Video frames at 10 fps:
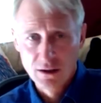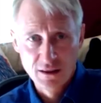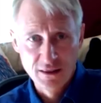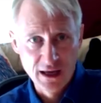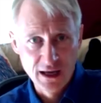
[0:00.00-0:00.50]

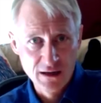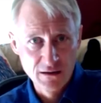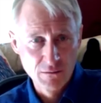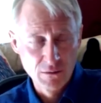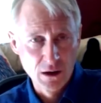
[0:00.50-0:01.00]
They
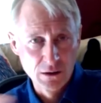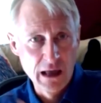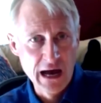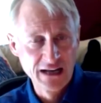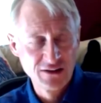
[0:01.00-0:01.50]

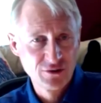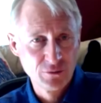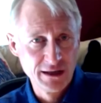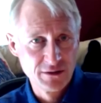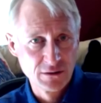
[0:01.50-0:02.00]
aligned to
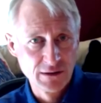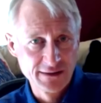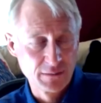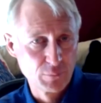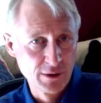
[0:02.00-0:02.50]
either
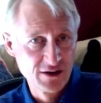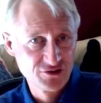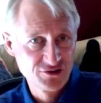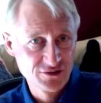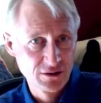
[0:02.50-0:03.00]
like the
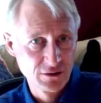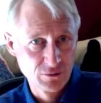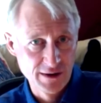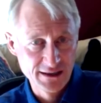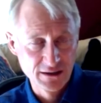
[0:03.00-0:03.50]
British
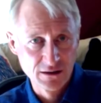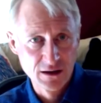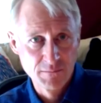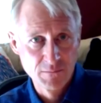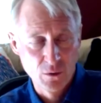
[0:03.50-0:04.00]

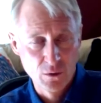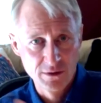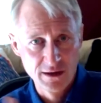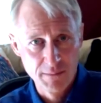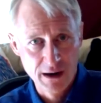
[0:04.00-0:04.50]
curriculum or
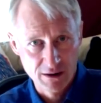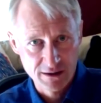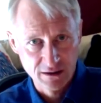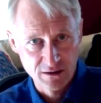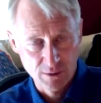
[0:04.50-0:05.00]
the
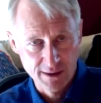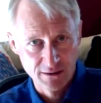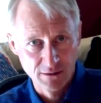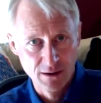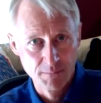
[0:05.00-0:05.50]
American
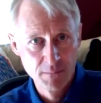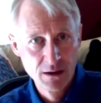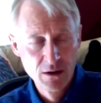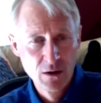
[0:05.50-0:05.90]
curriculum